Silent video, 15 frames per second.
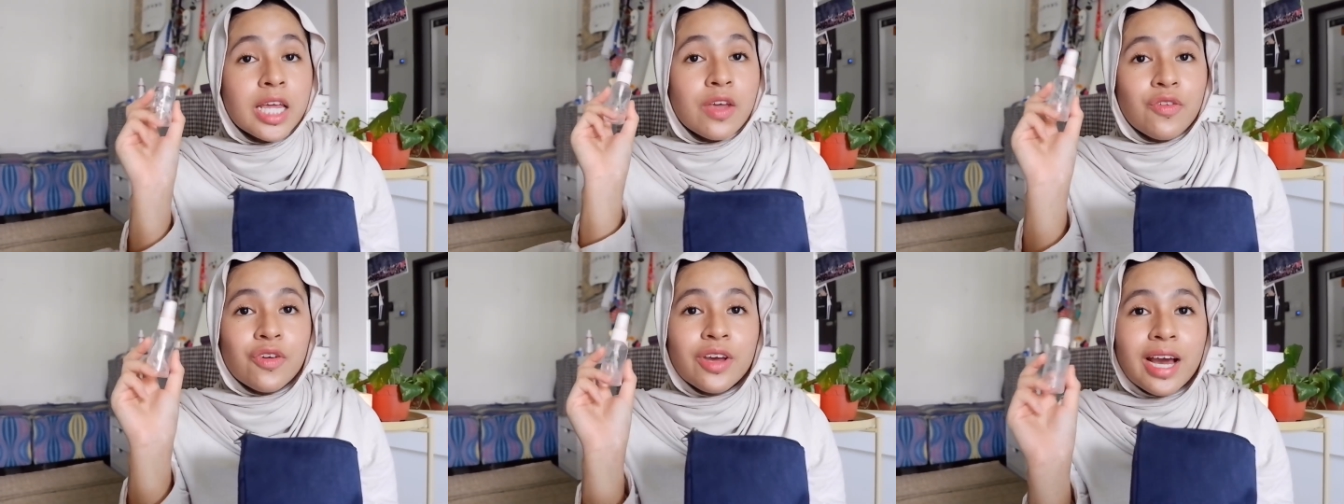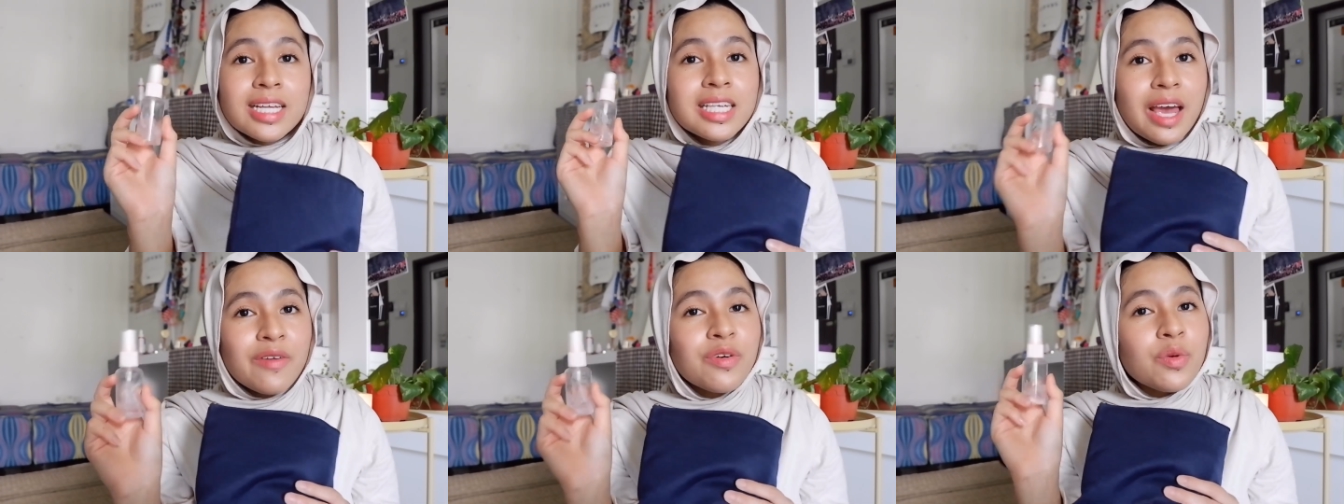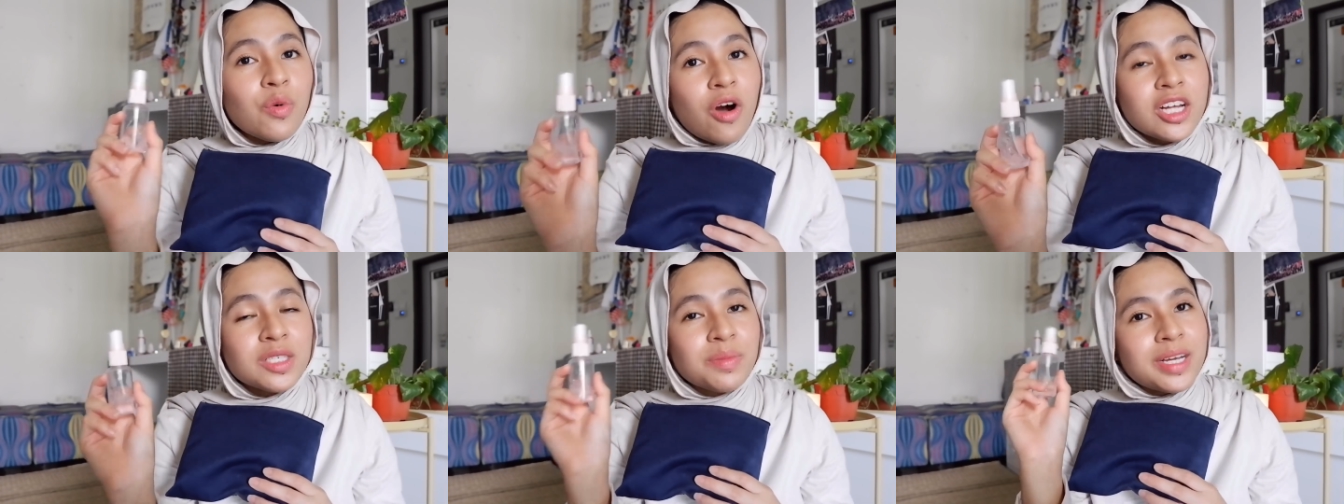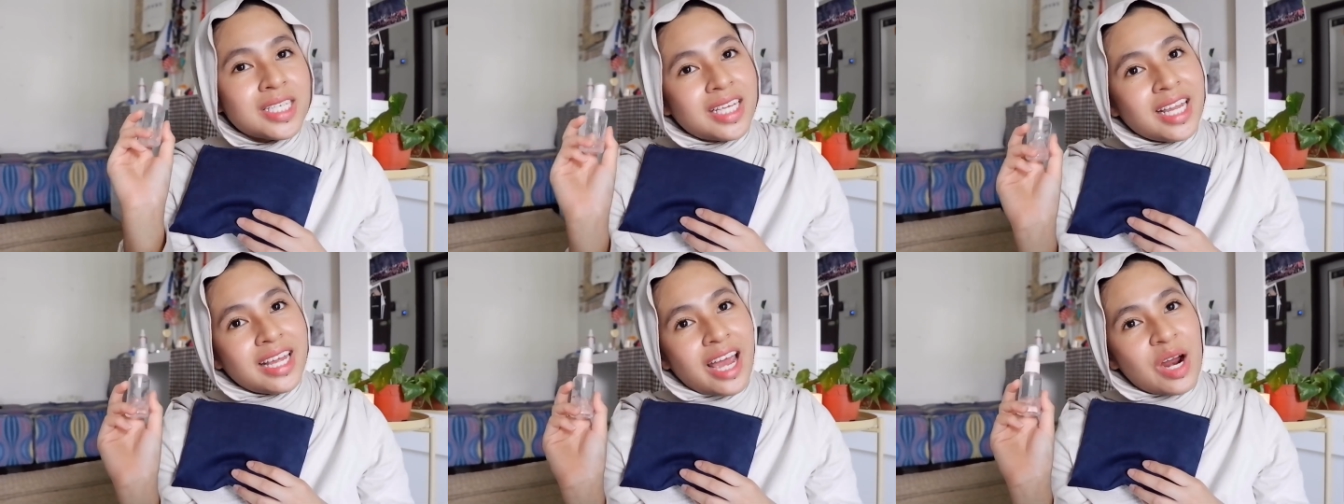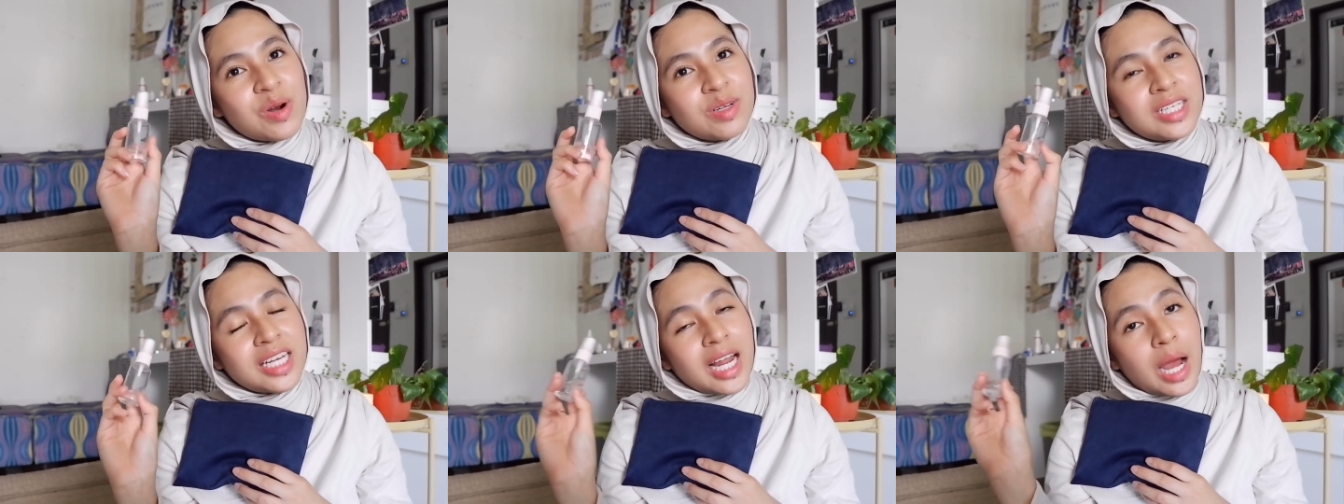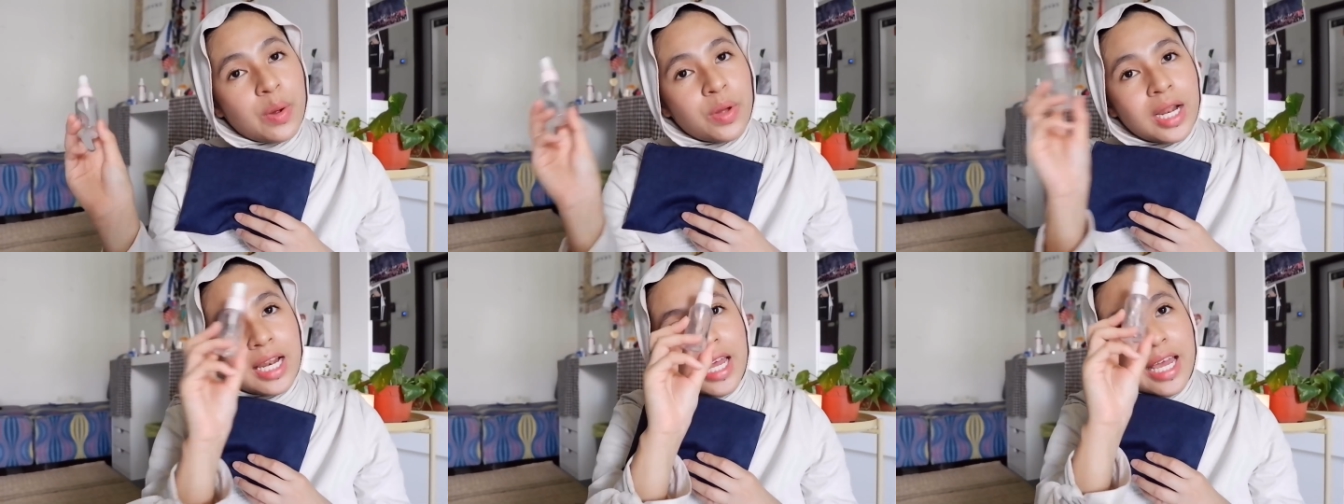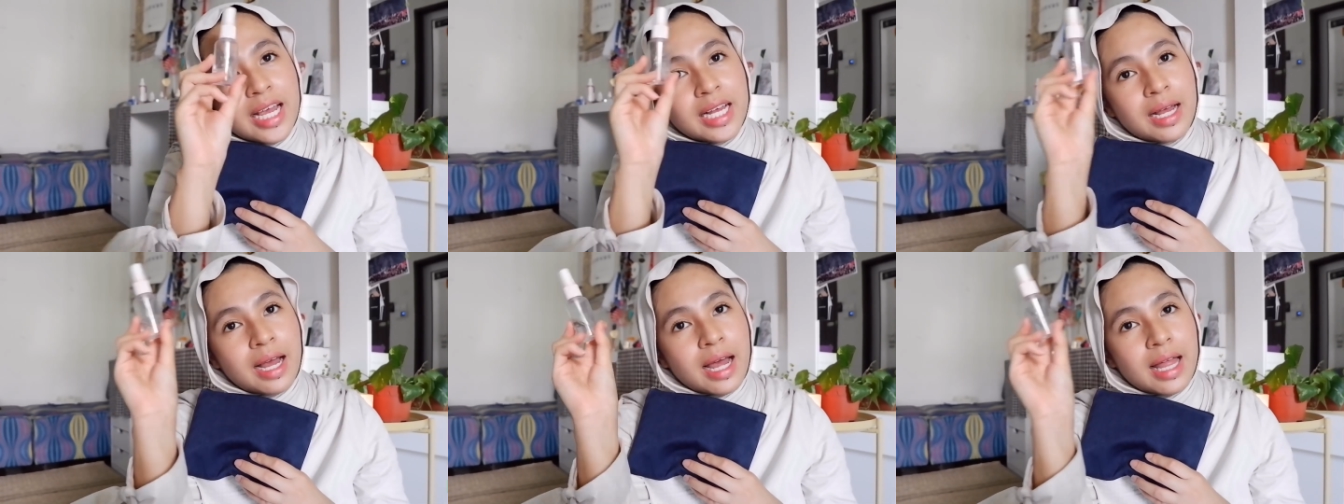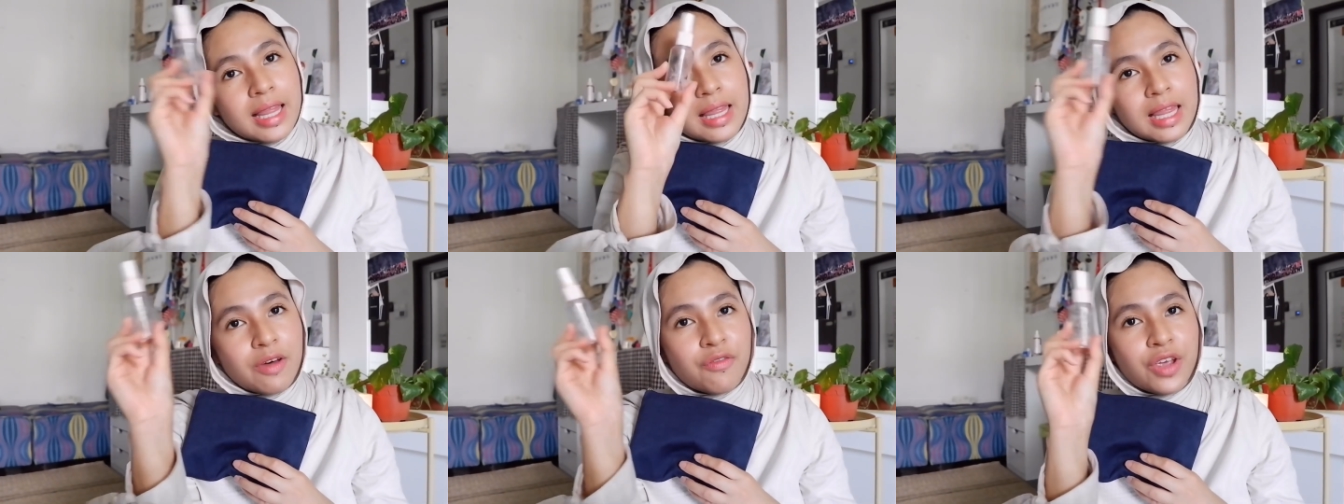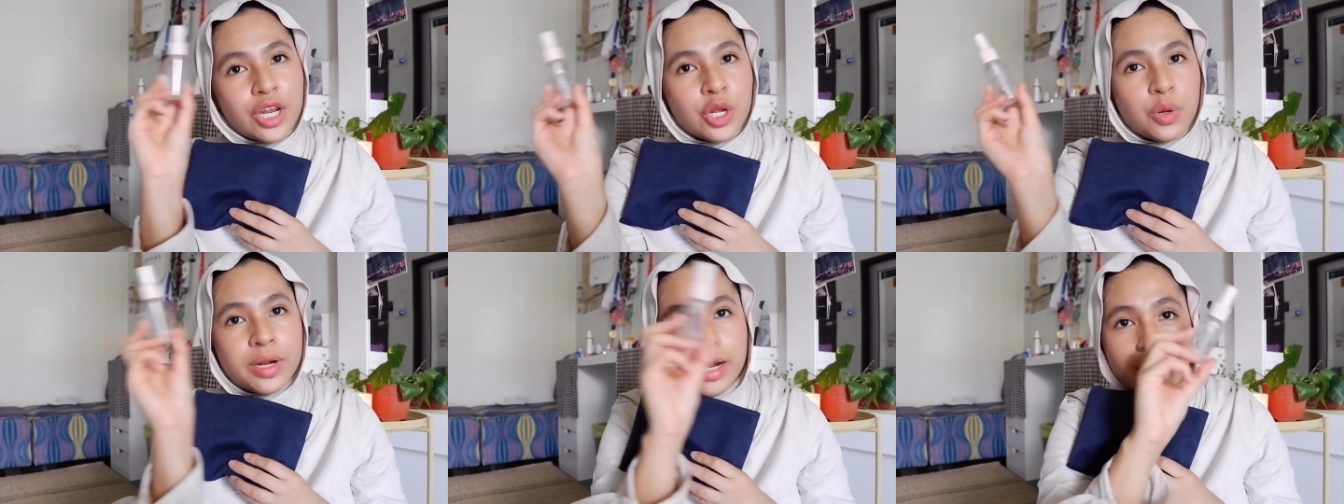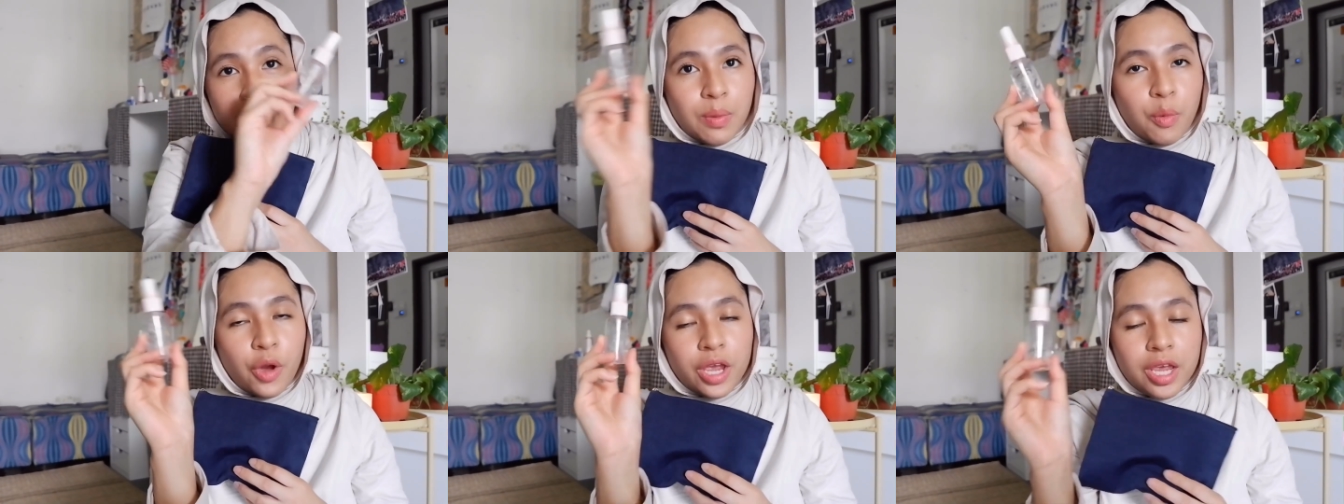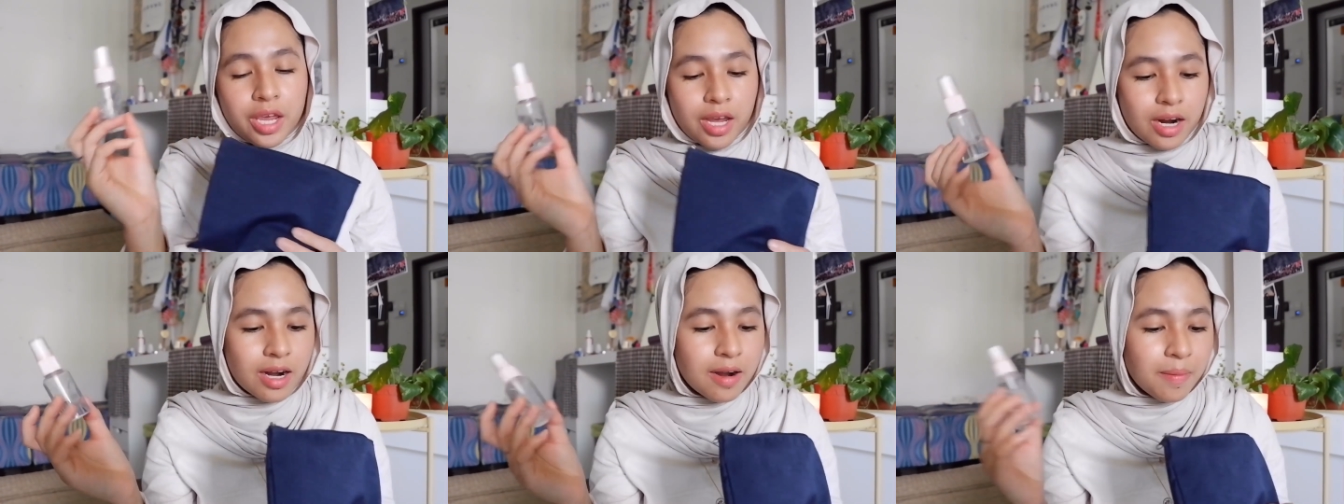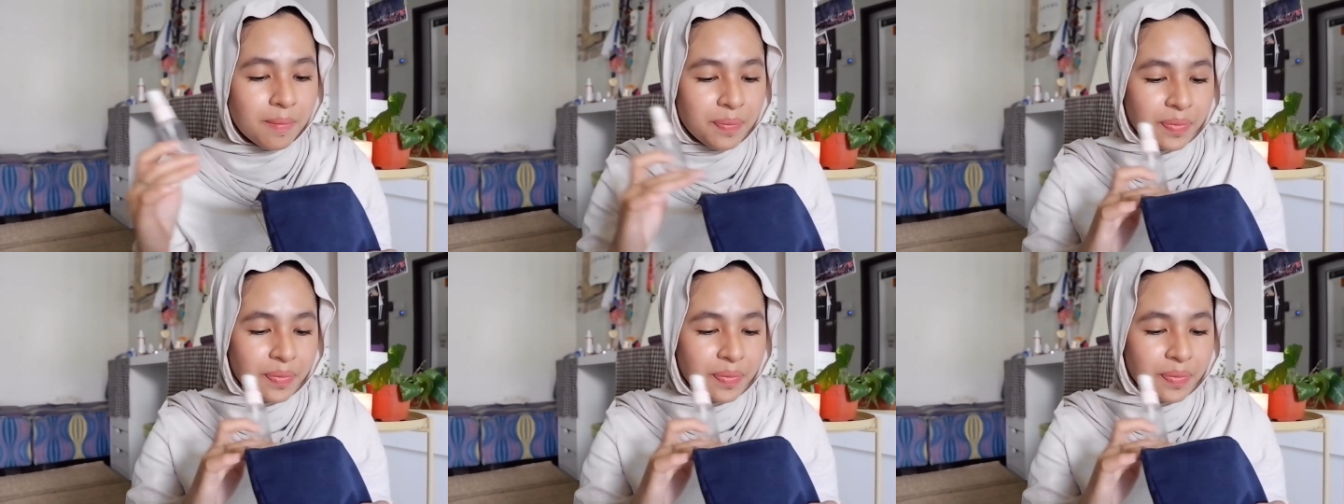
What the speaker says: If you guys haven't watched my skincare routine, I will link the video somewhere here.